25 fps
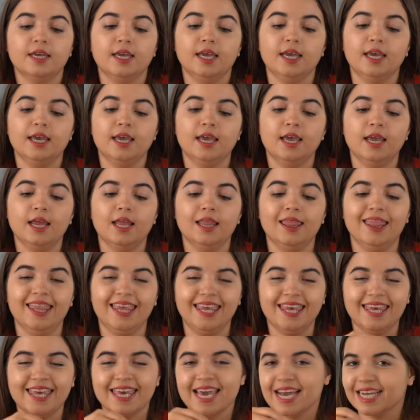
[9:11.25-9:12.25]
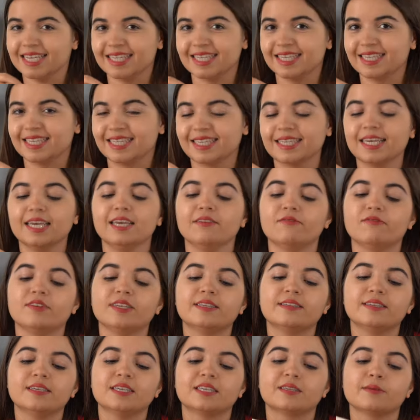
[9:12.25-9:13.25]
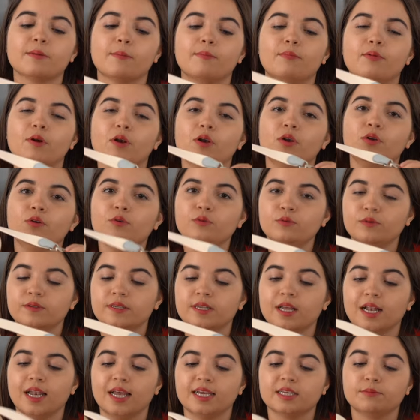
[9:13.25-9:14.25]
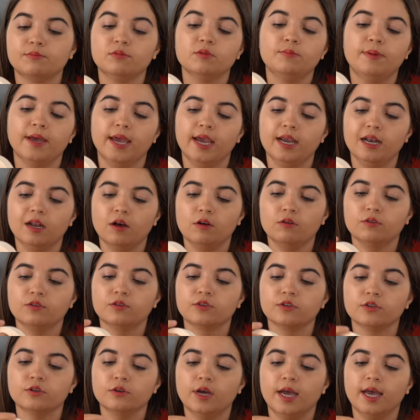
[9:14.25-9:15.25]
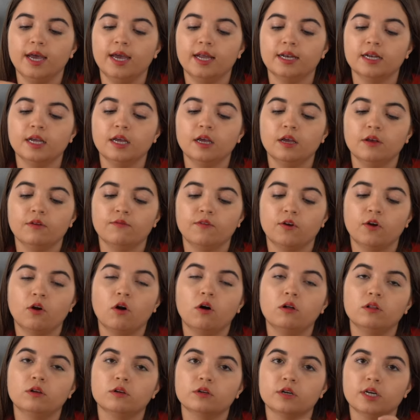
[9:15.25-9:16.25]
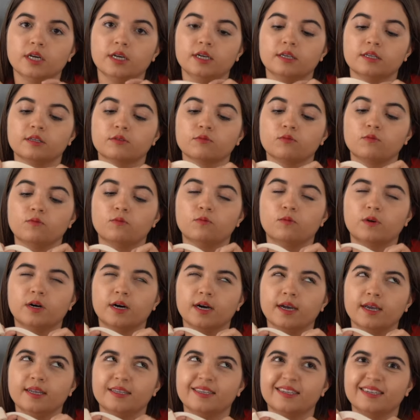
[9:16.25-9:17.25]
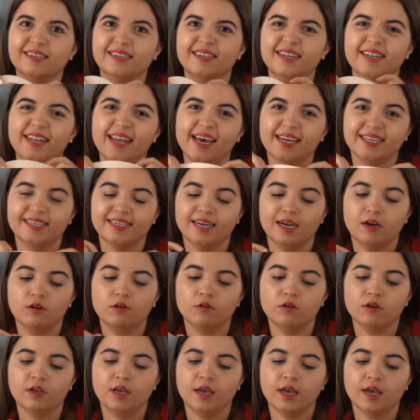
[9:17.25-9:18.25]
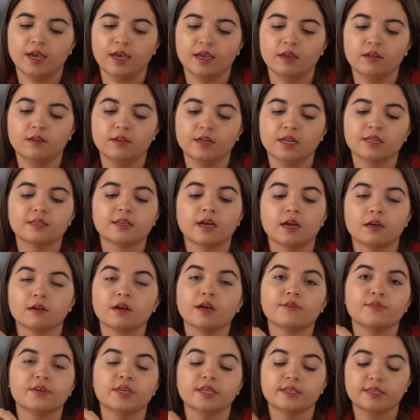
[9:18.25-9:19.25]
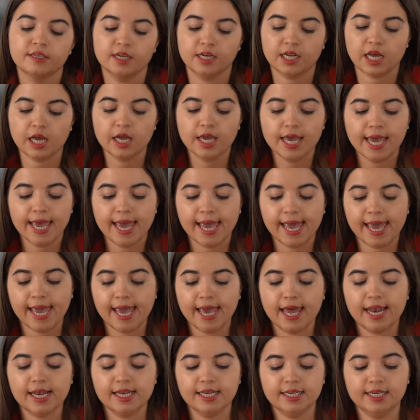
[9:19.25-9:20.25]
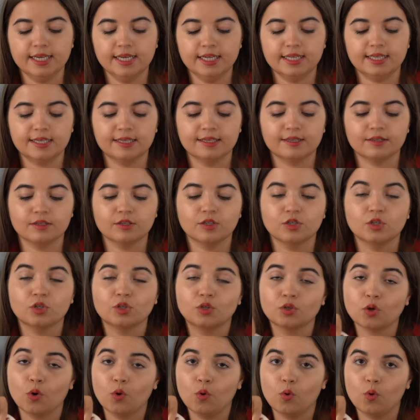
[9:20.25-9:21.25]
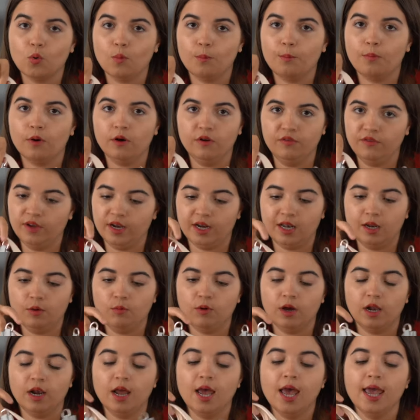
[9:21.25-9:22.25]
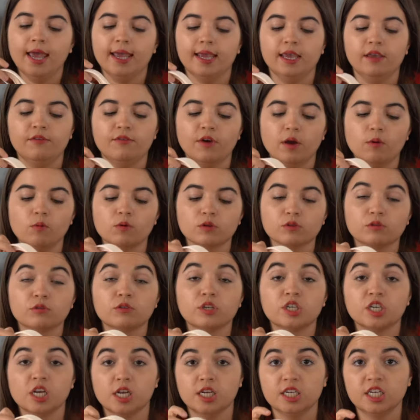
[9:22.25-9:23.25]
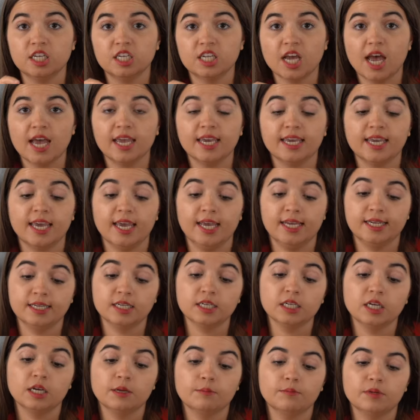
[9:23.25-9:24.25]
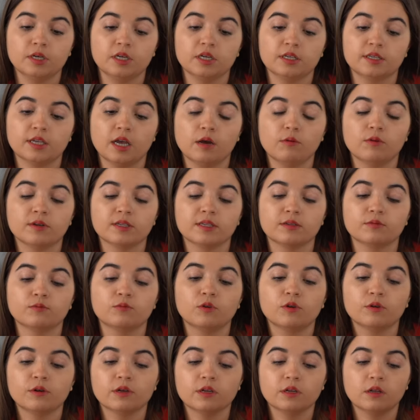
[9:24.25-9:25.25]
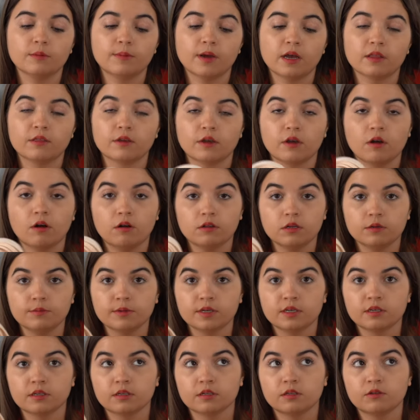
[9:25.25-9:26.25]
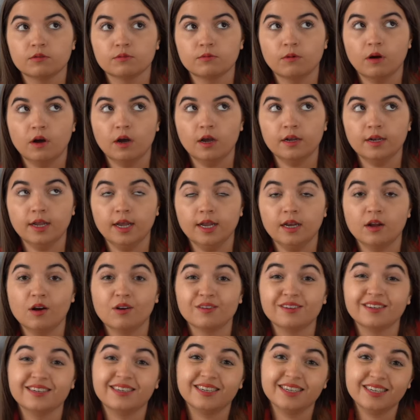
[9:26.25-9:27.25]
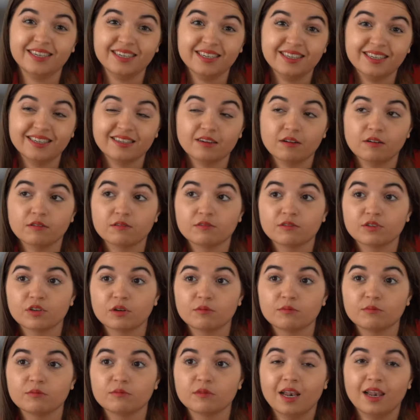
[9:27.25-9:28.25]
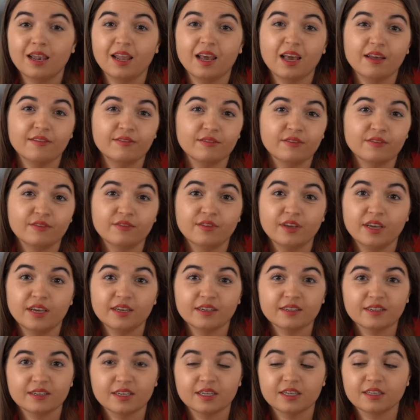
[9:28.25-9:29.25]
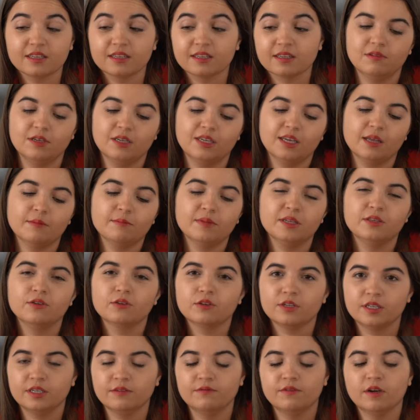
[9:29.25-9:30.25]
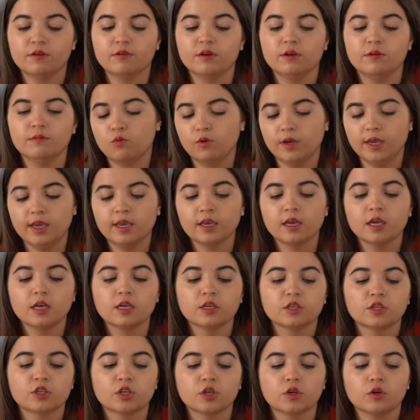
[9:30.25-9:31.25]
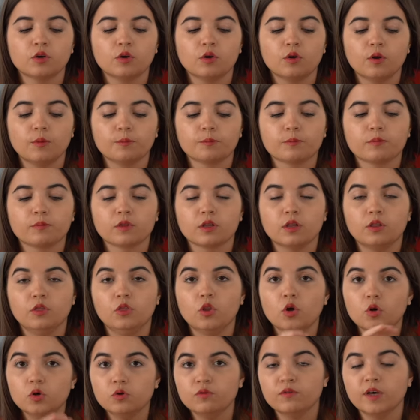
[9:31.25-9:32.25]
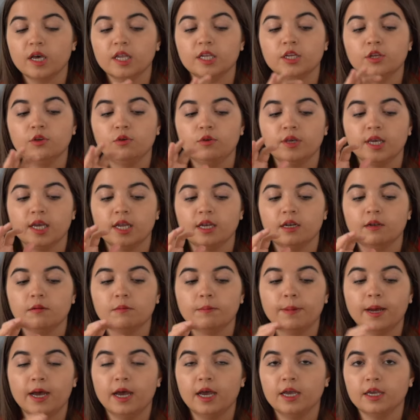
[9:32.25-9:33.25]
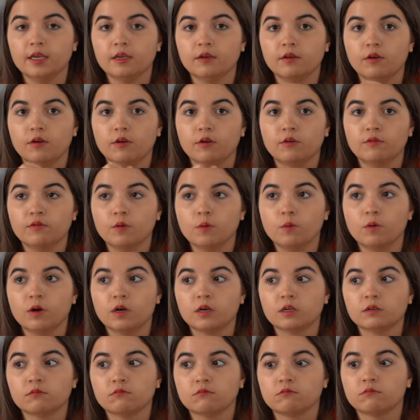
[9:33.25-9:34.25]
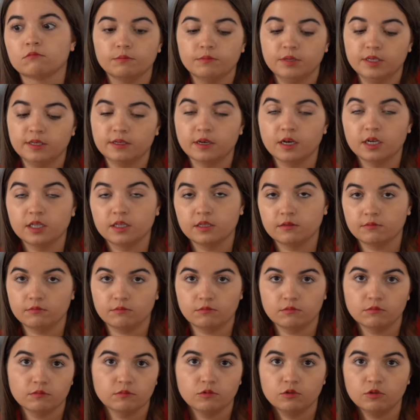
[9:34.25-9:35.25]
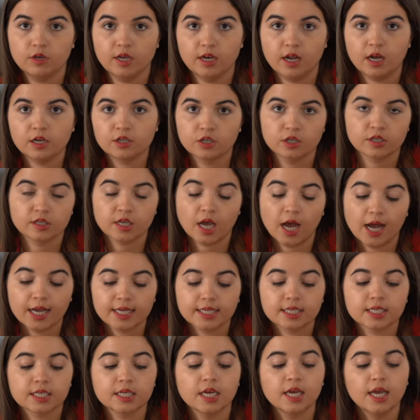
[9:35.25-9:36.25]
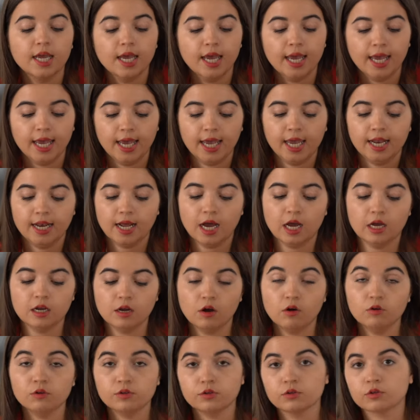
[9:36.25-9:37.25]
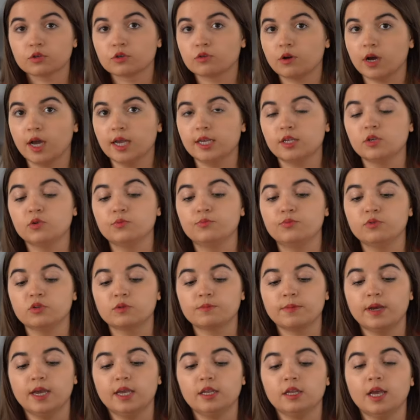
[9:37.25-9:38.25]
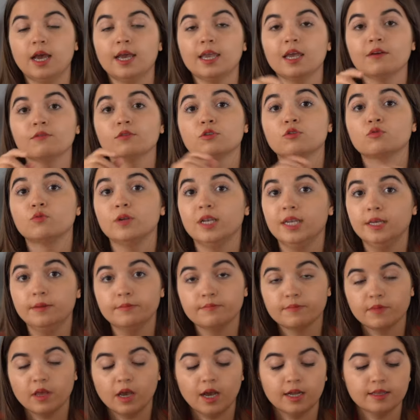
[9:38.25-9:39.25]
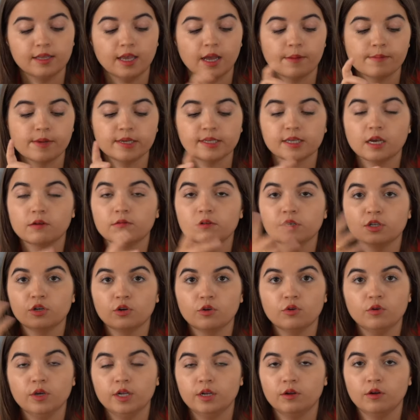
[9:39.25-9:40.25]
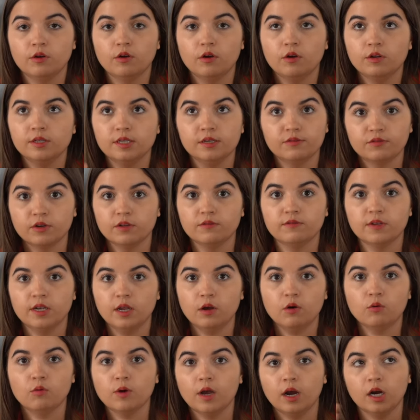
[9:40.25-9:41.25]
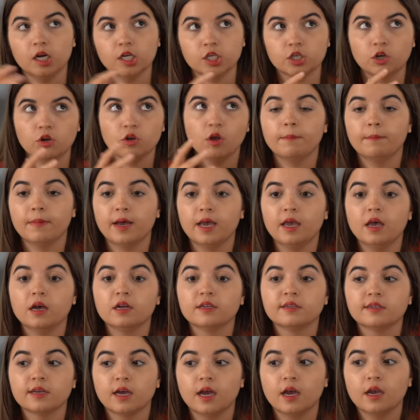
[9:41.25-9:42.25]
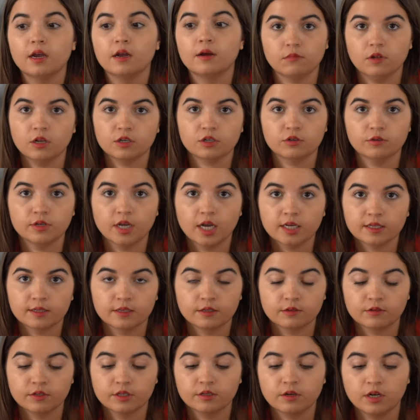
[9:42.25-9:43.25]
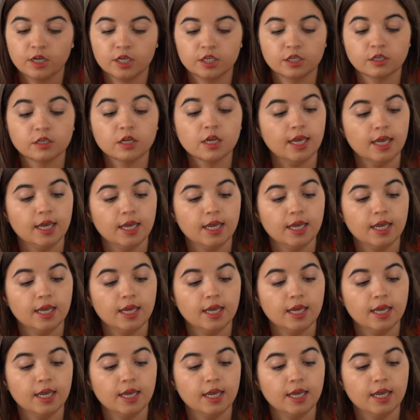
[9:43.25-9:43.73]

And yes, this is blue celeste, blue pale also. And the color is white Nata, Ocre, Nata, I think it's Nata. And it's so perfectly well. If I want to change it, I can, because I was worried about the color because it's white, and on jeans, on some leather things, it can be dirty very quick. So know that you can buy another one besides. You can just ask. And I also tried to put I have a Twilly at Hermès. I will show you in a different video where I show my entire luxury accessories collection.